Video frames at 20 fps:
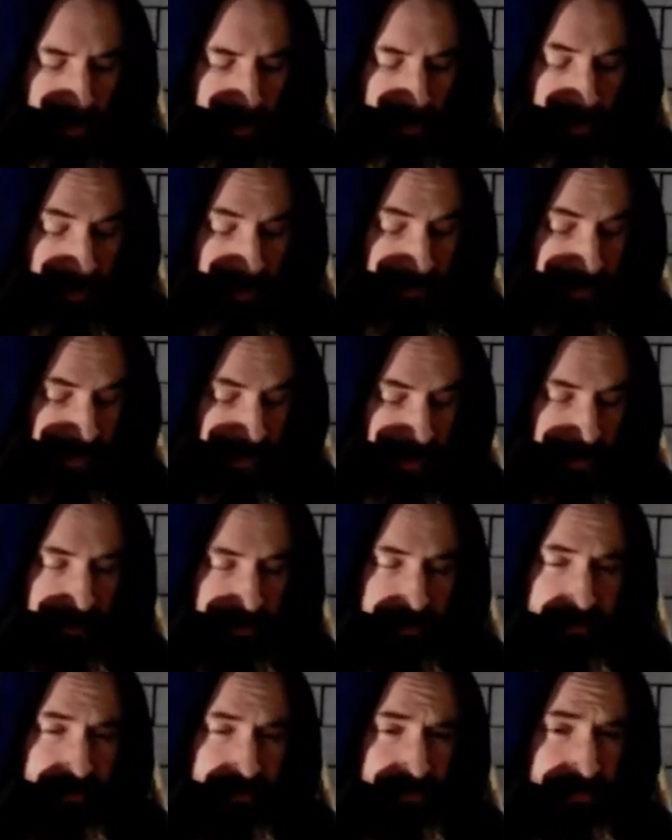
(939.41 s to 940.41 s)
And the 9 is
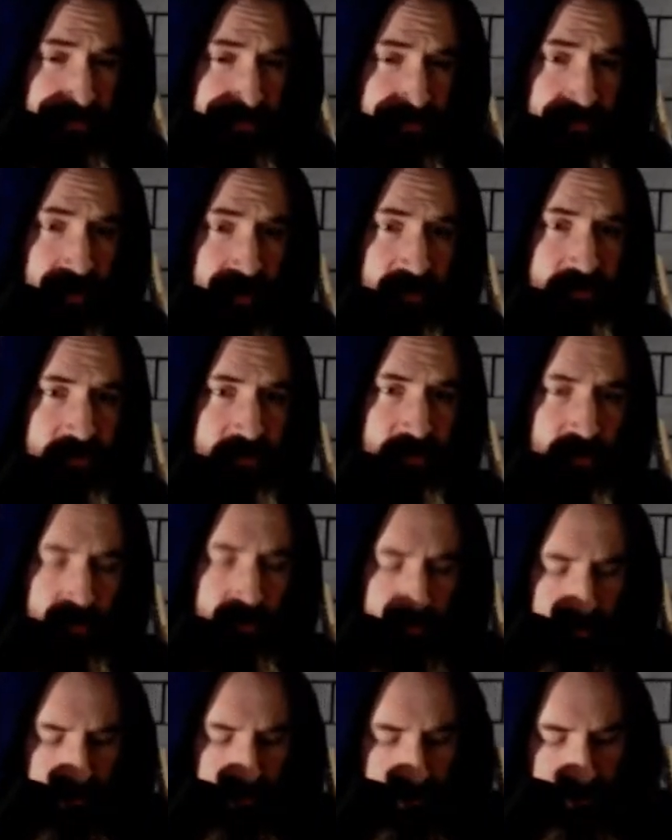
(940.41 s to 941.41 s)
just a fancy note
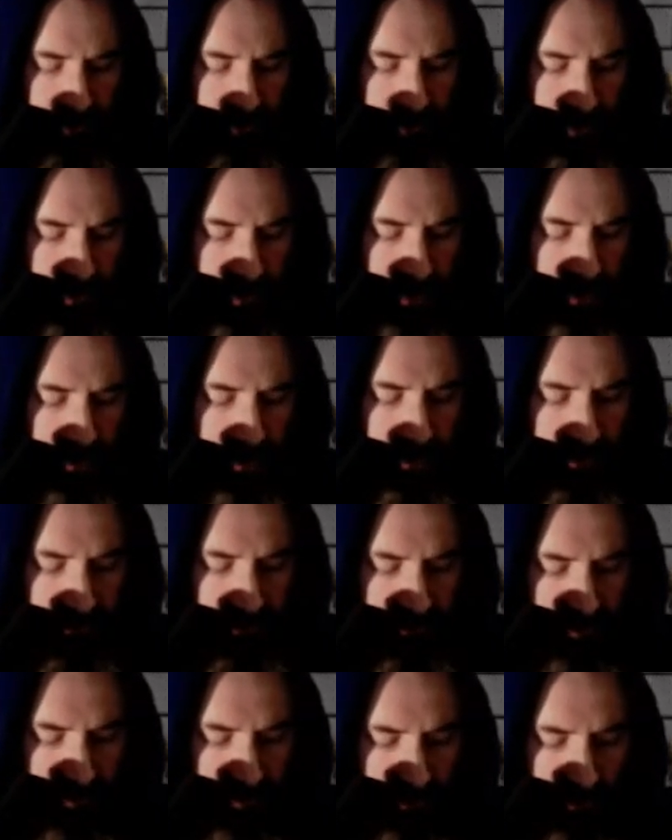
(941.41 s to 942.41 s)
put in the very high end of
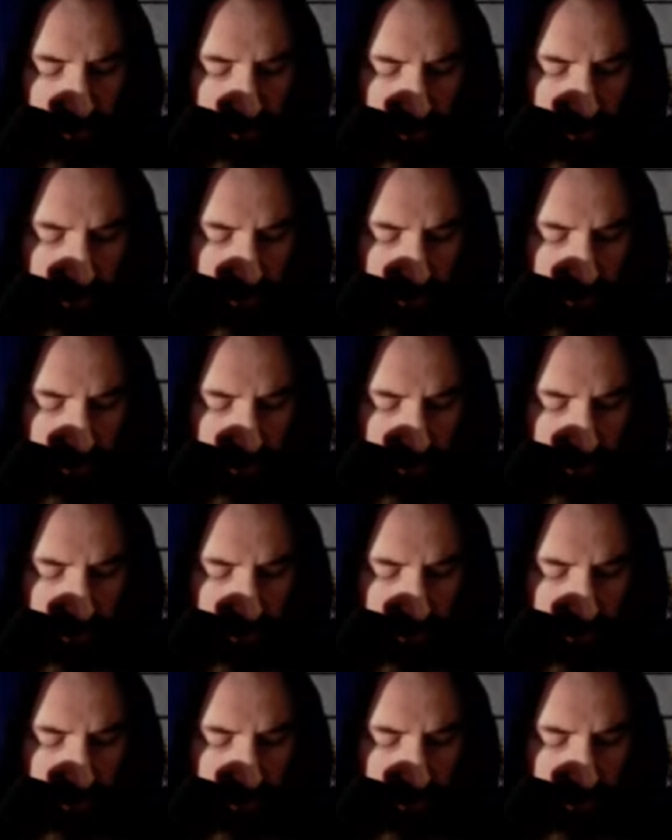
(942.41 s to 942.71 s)
that chord.